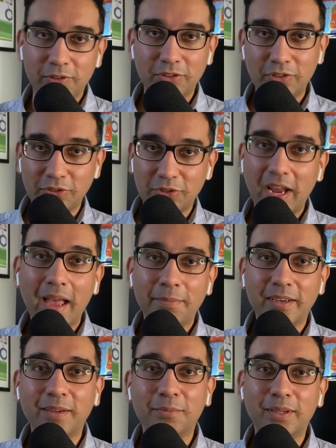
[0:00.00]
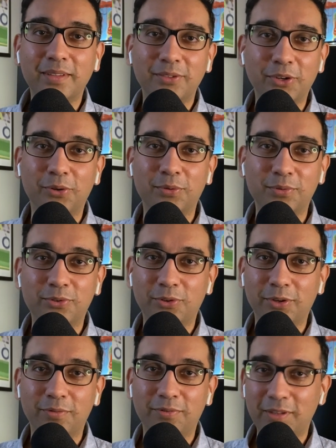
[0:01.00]
all these things are happening, but, you know,
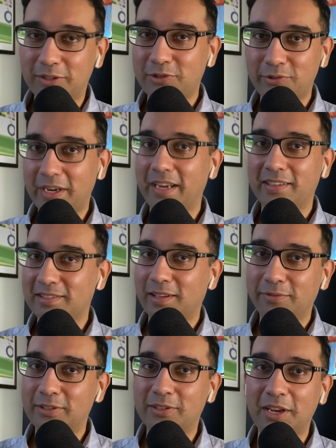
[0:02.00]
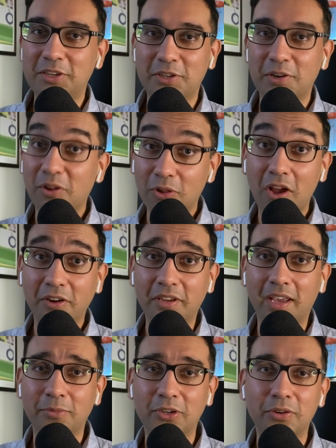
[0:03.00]
sort of this train has left the station a long
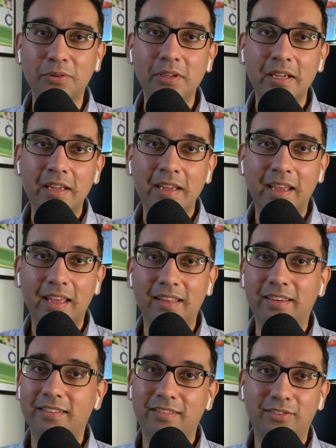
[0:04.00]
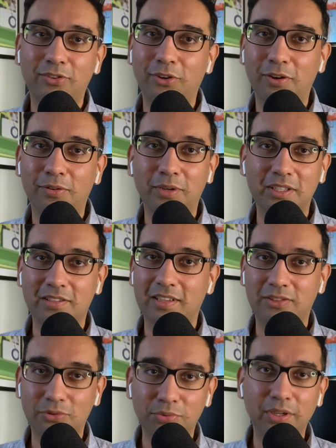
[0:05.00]
time ago. And it's, you know, mm. it's
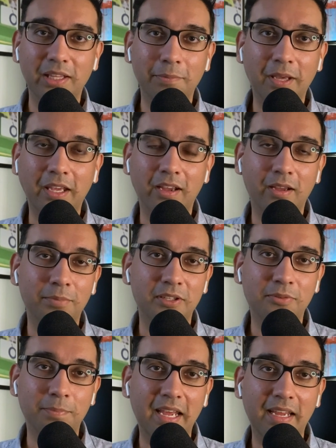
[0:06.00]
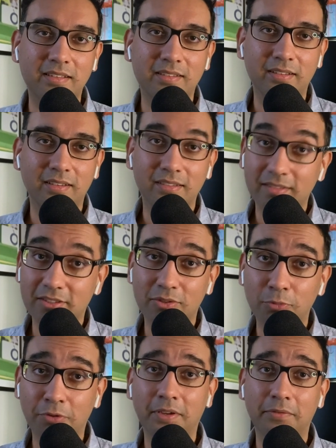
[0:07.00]
it's really picking up its pace, and it's, it's
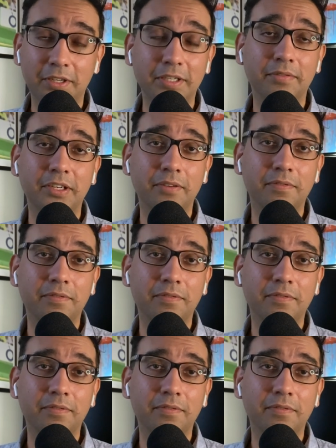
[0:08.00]
moving very, very